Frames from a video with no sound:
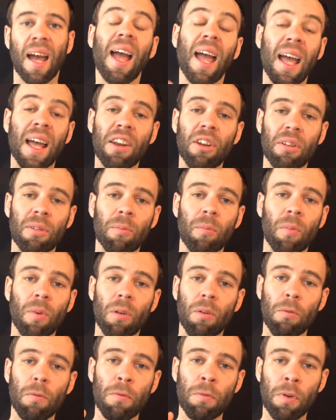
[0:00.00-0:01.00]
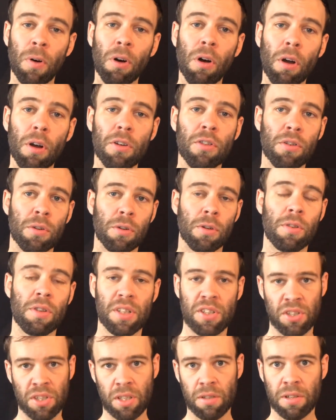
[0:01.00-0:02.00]
and follow through the
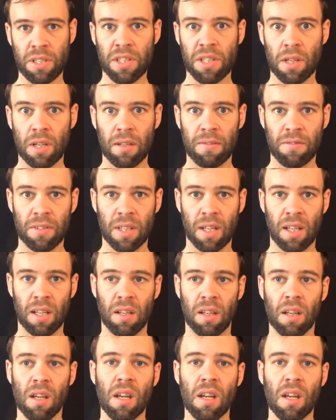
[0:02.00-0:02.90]
series that I've done.